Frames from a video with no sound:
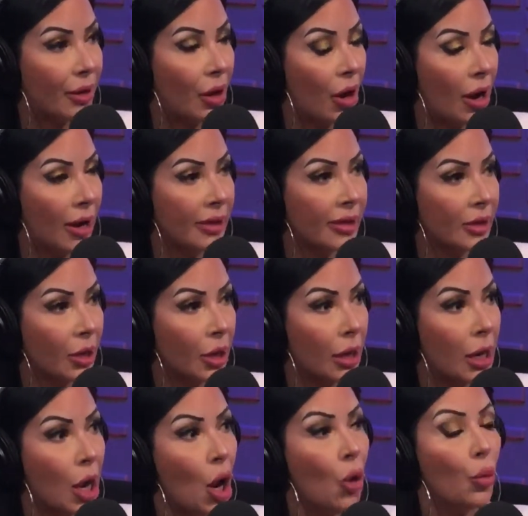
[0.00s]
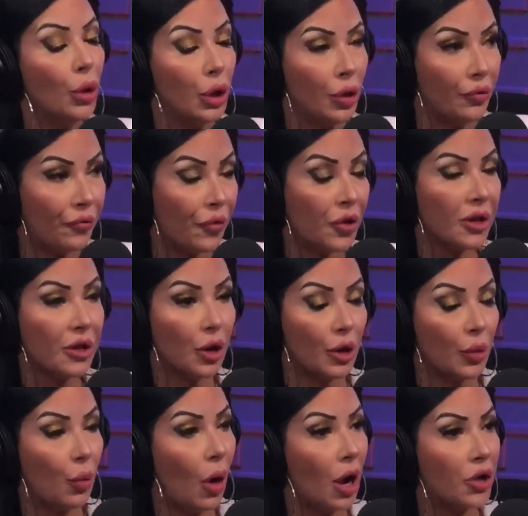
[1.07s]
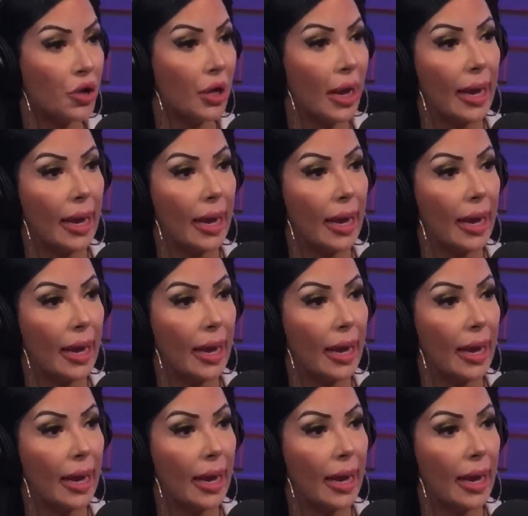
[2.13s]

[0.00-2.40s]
to Oscar when you first started watching,